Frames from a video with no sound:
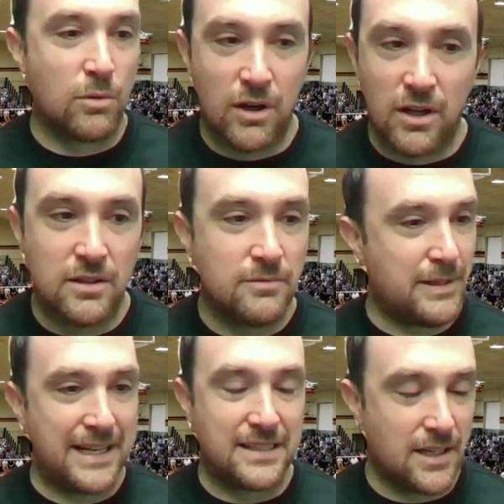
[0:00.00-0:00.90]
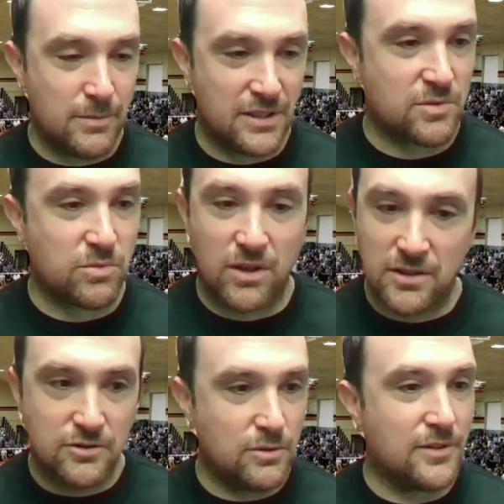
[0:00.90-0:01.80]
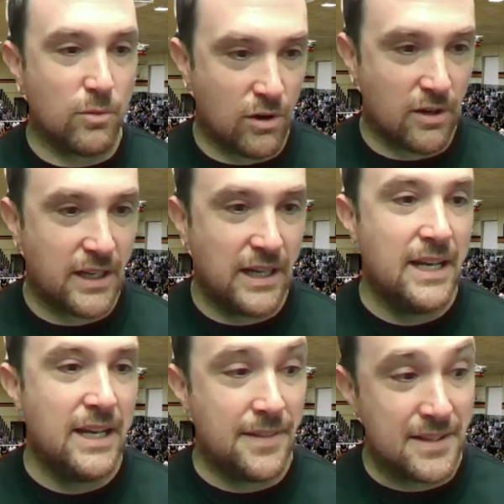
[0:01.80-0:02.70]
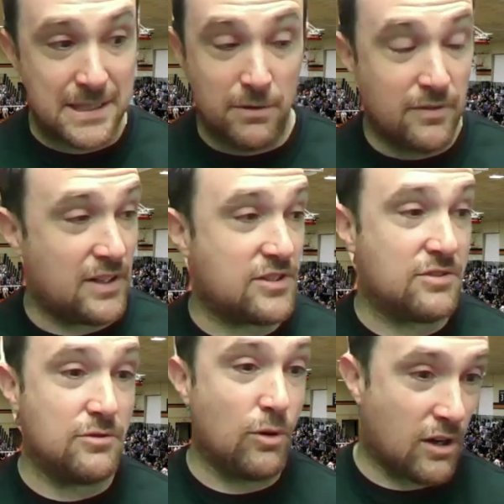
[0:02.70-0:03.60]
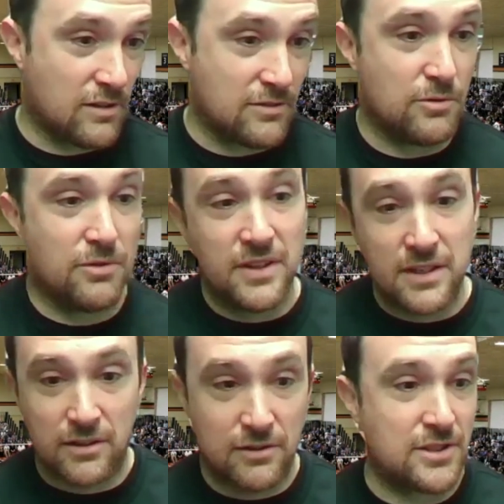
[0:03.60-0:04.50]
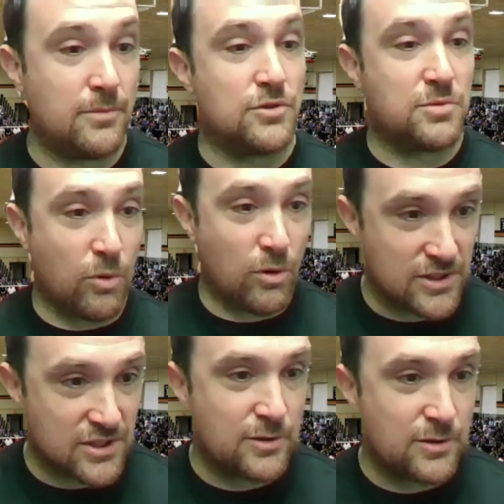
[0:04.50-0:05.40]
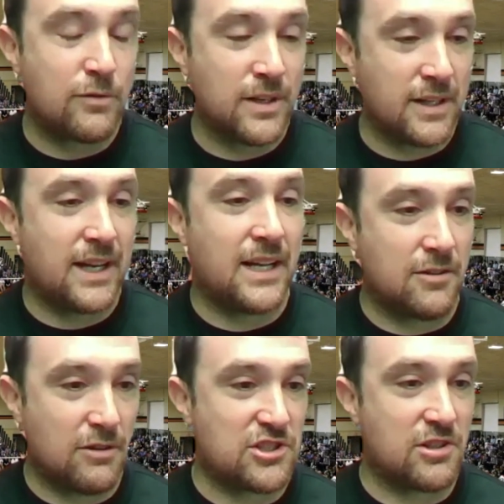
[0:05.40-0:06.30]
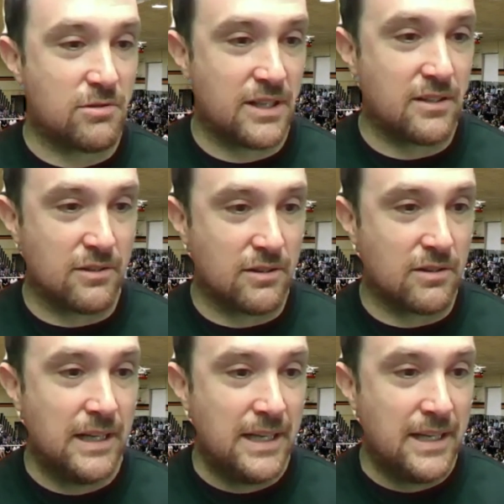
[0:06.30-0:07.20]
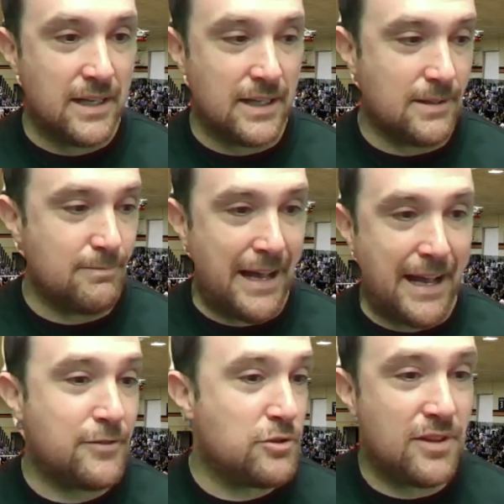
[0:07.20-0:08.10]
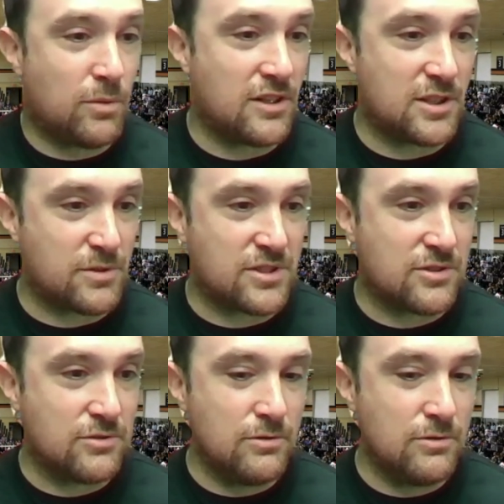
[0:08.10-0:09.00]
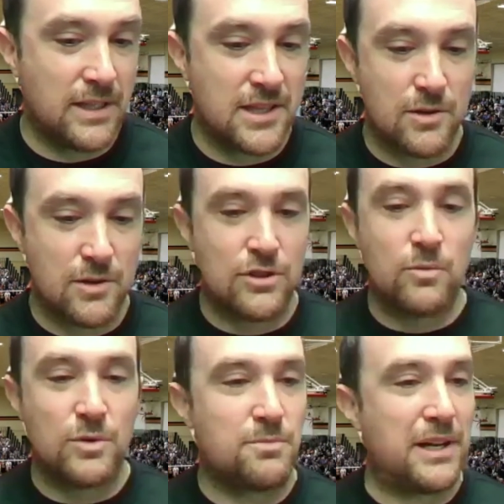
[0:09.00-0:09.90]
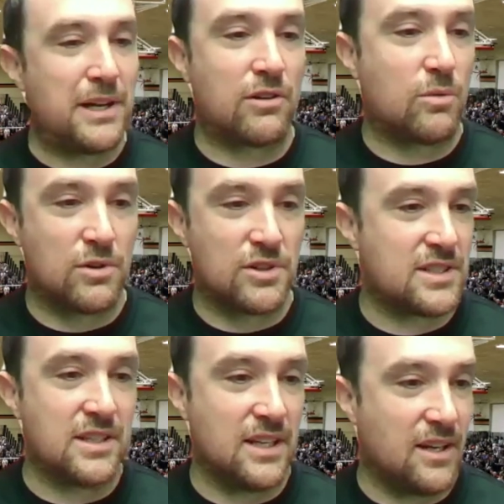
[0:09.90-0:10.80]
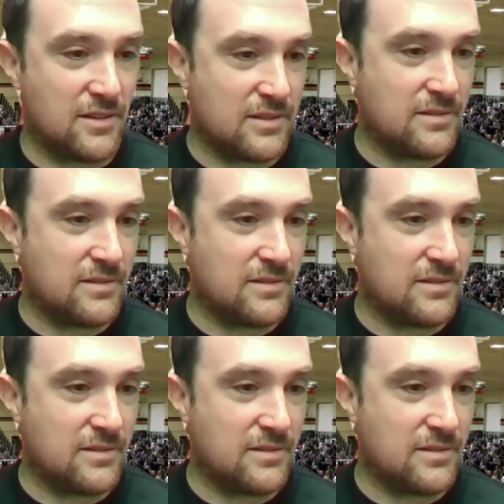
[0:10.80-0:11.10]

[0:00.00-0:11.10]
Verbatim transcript: we're all academics, we're all doing the work, and then some of us do art, do theater, some do sports. You know, everyone kind of had their extracurricular um, avenue they wanted to pursue, and there, none was better or worse than the other.